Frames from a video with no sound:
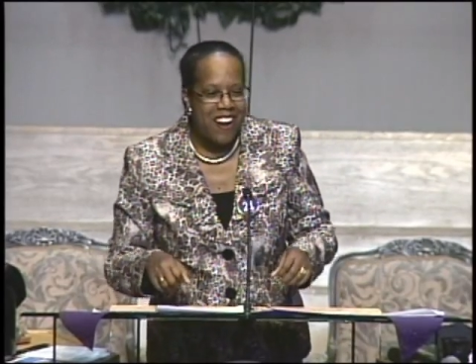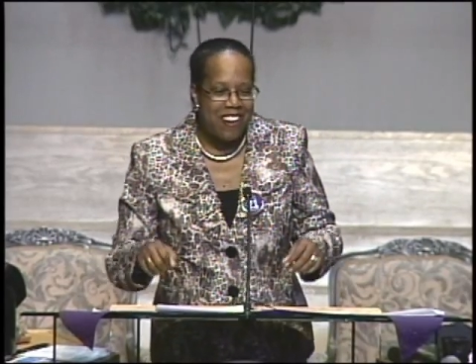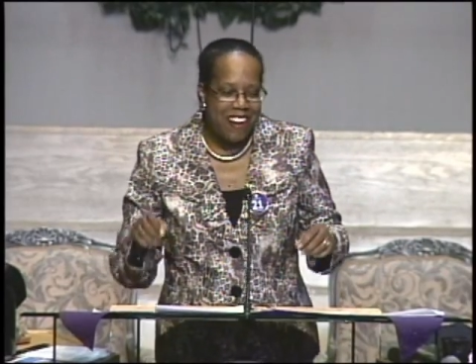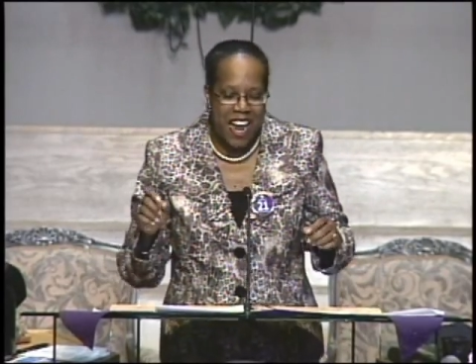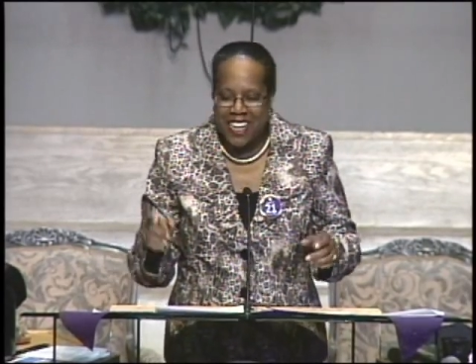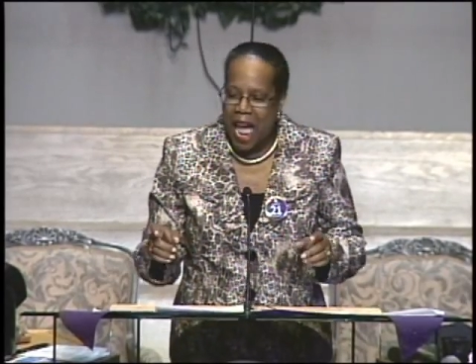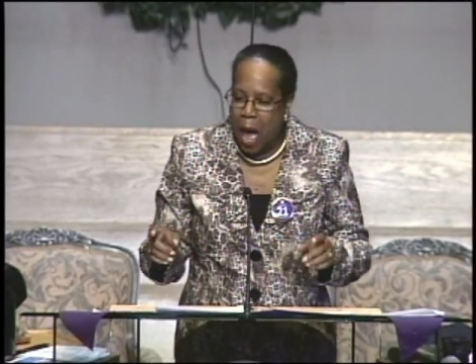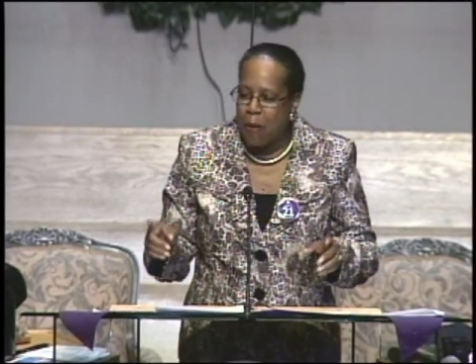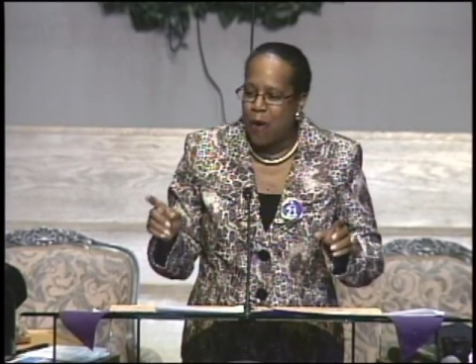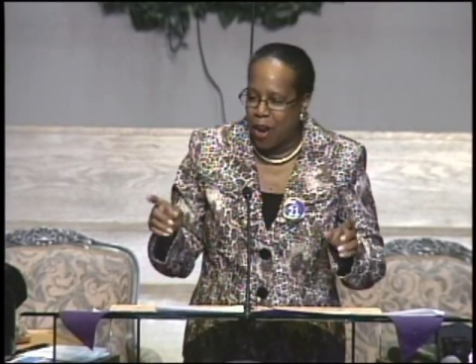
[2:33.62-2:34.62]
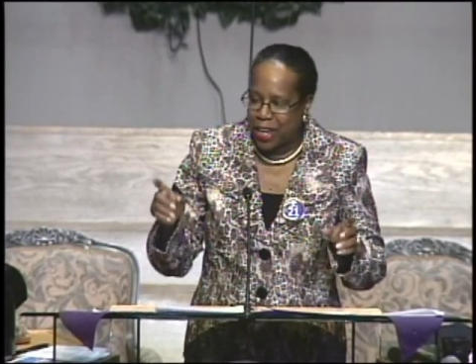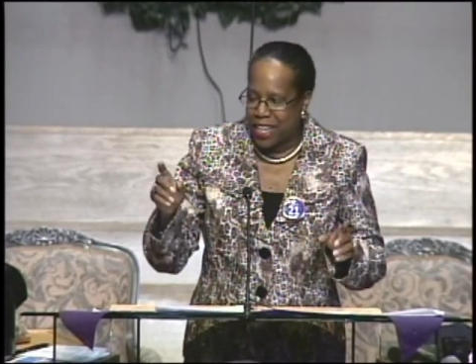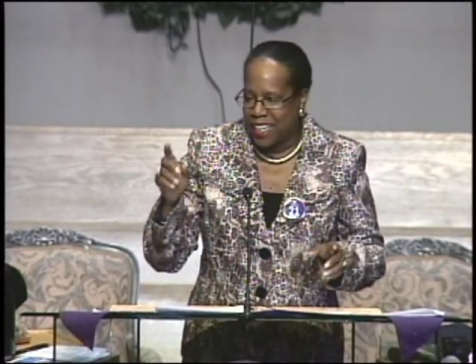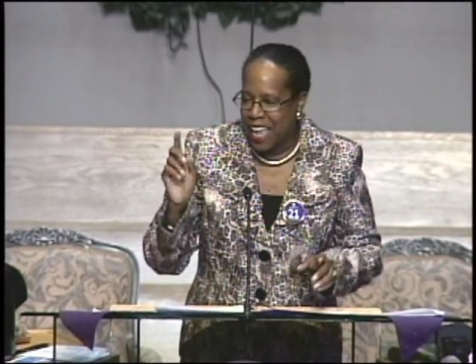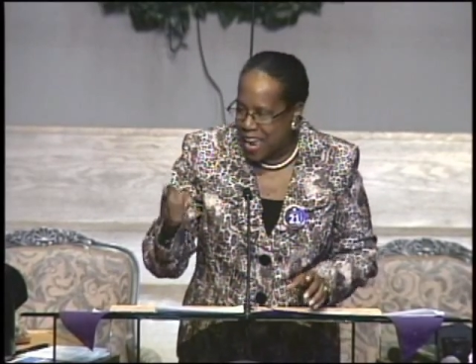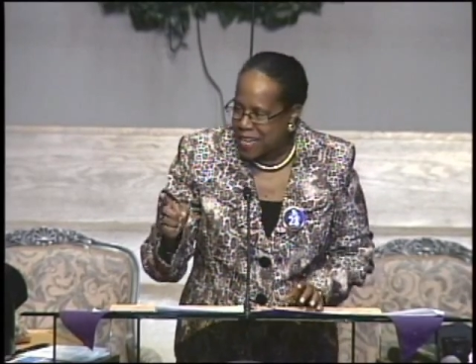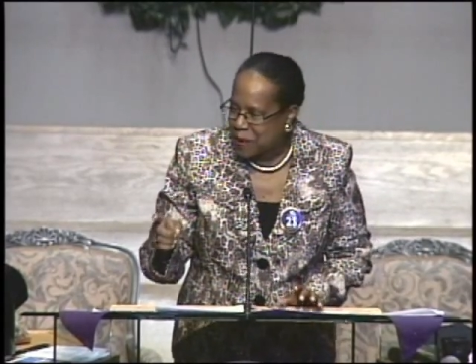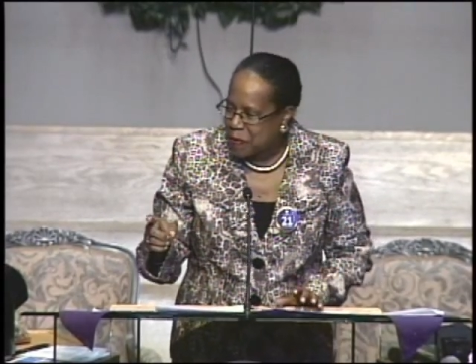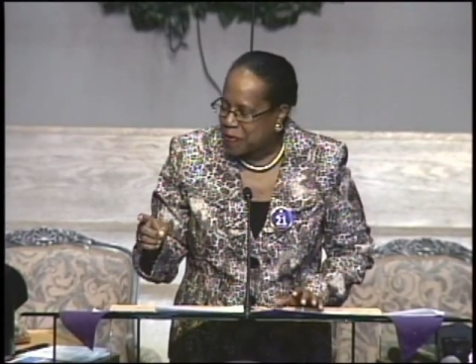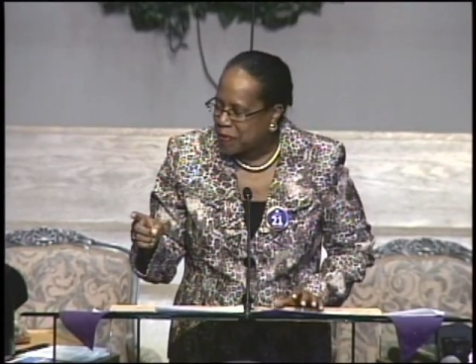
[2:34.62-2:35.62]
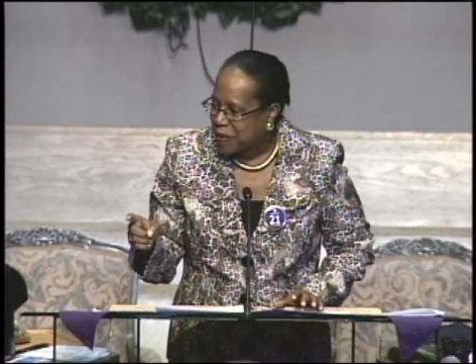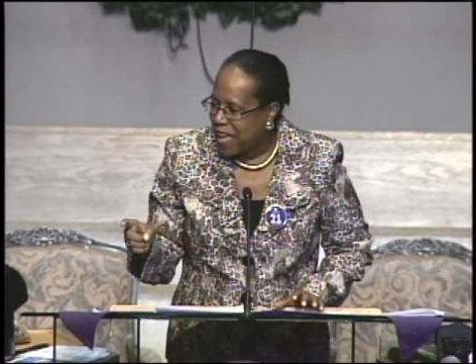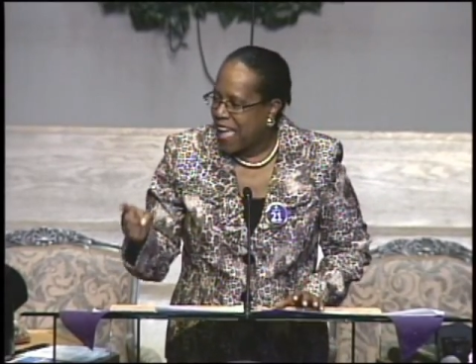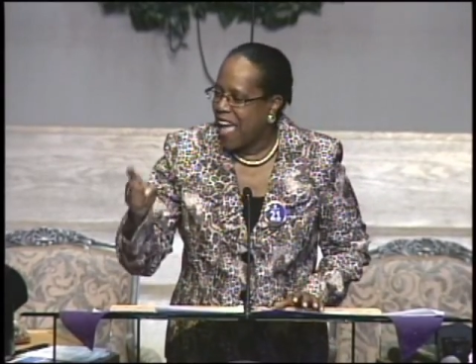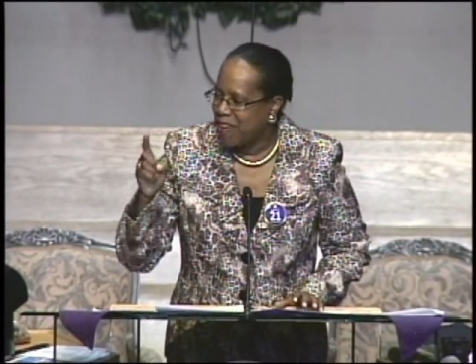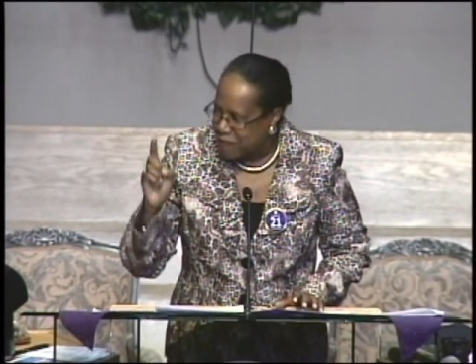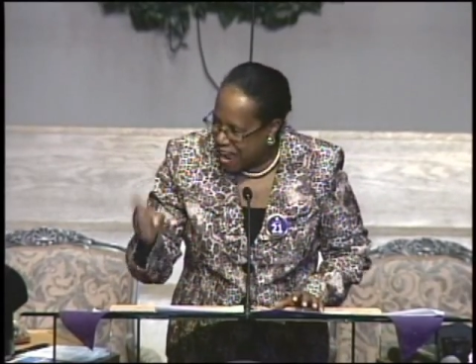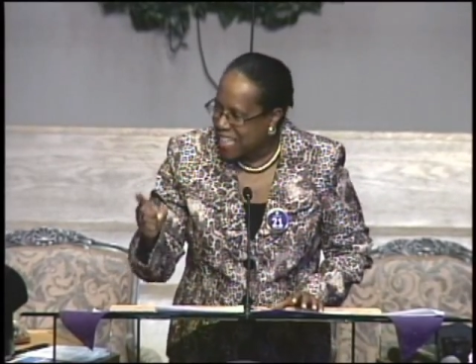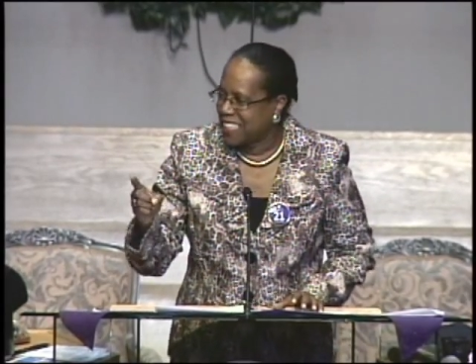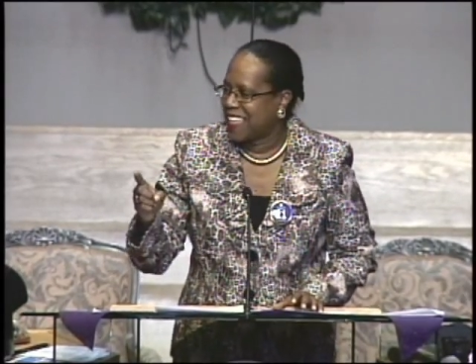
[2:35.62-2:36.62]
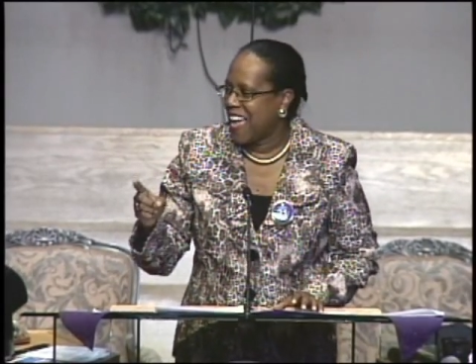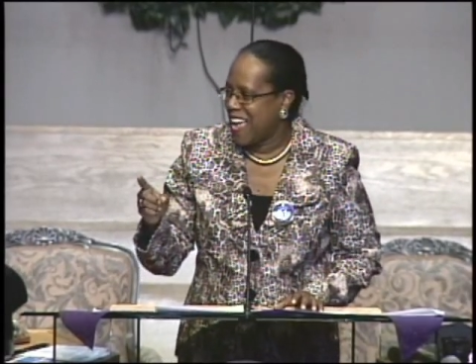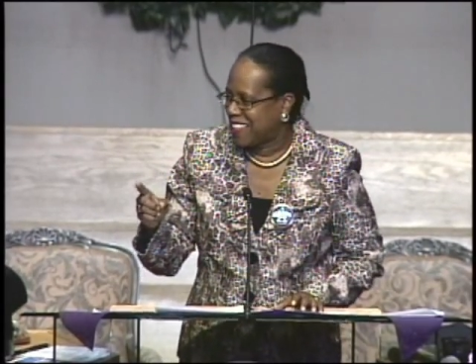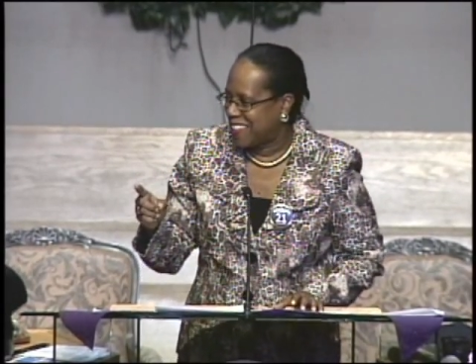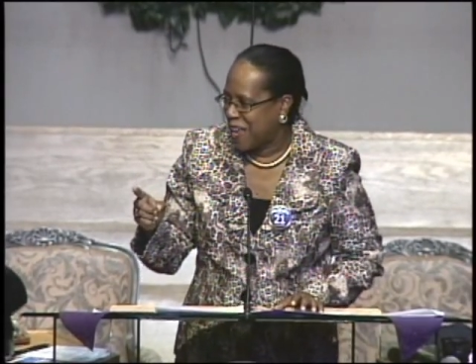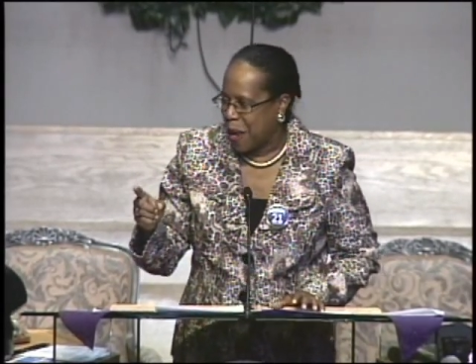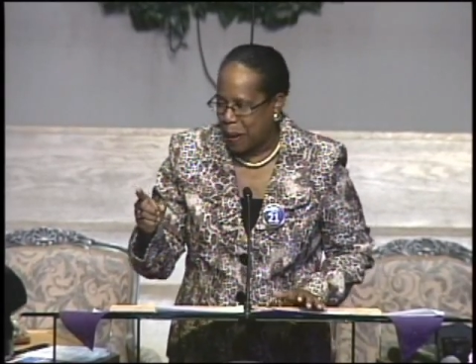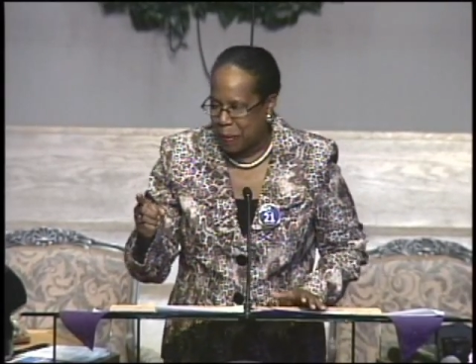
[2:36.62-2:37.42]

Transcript: Right now I'm working Lent and Valentine's Day.